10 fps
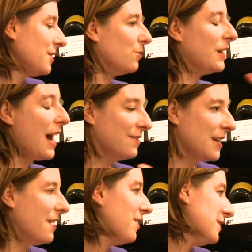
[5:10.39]
You know, we have to
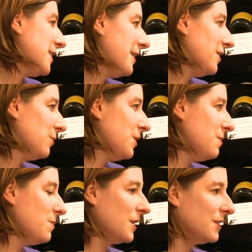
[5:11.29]
have that dialogue with
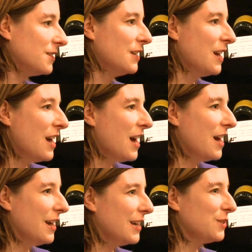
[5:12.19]
them. But it's
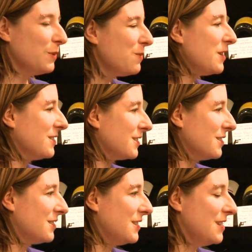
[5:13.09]
been amazing
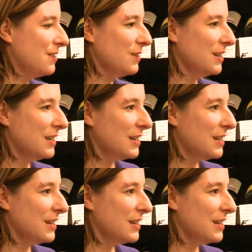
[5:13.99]
to see.